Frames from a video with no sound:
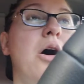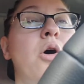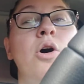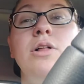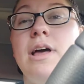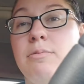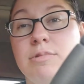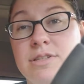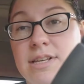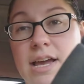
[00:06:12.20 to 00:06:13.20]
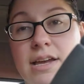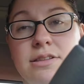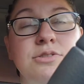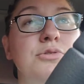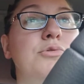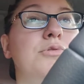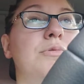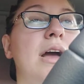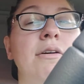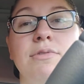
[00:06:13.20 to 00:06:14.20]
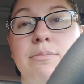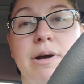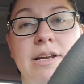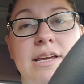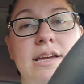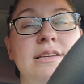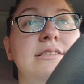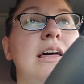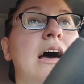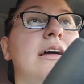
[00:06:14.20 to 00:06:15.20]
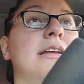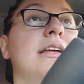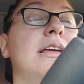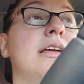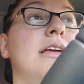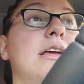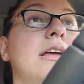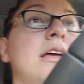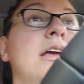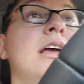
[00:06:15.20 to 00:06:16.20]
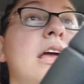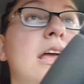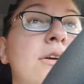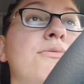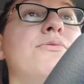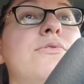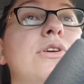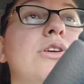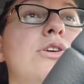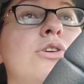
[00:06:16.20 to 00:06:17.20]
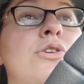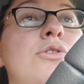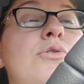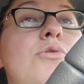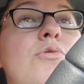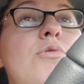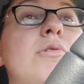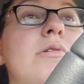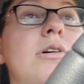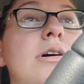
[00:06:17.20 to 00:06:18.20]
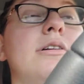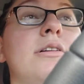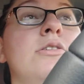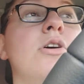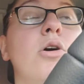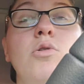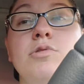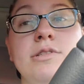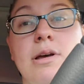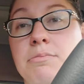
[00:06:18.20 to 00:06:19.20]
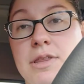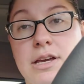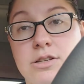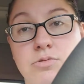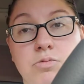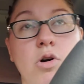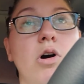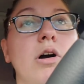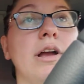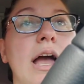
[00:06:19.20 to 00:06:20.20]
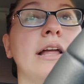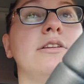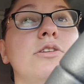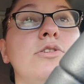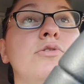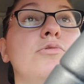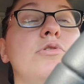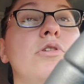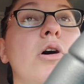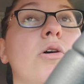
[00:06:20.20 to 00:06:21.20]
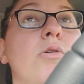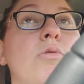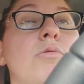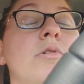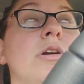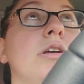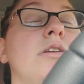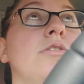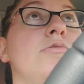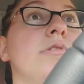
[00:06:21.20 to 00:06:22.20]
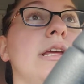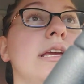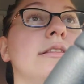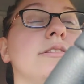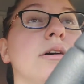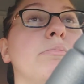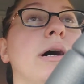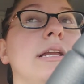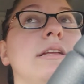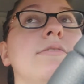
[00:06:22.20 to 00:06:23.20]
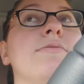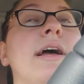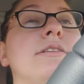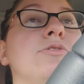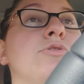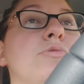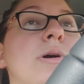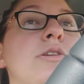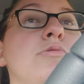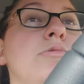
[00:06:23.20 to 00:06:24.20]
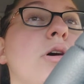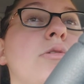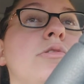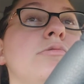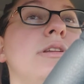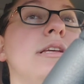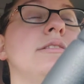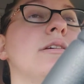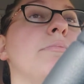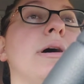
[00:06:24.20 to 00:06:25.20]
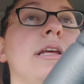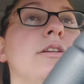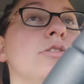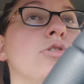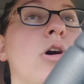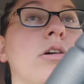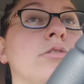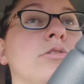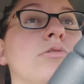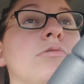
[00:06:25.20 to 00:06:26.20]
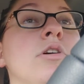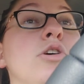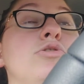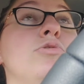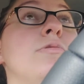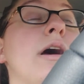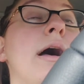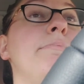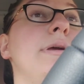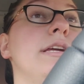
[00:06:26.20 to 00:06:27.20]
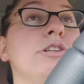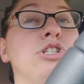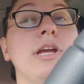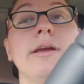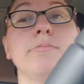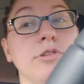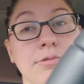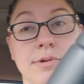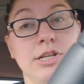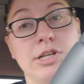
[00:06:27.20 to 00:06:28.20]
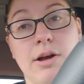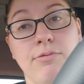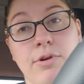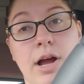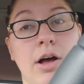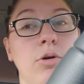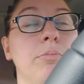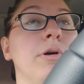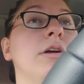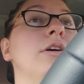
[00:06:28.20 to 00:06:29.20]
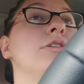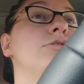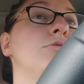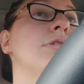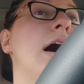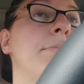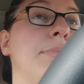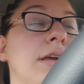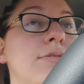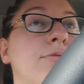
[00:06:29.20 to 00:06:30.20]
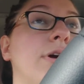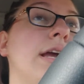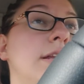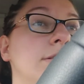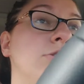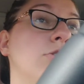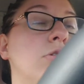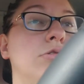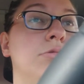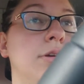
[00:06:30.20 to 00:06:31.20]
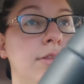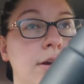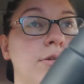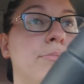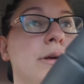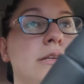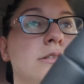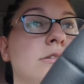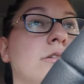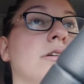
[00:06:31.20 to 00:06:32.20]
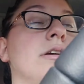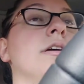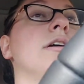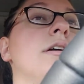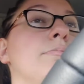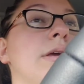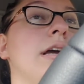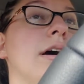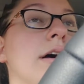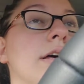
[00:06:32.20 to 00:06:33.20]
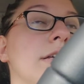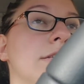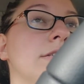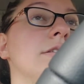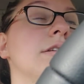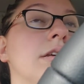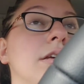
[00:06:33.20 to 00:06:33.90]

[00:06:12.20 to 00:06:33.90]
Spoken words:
all I will say to everybody is that if you know something is wrong and you know you need somebody to vent to and you know you need somebody to talk to, do not be ashamed to reach out for help. Do not be afraid to go to a therapist, because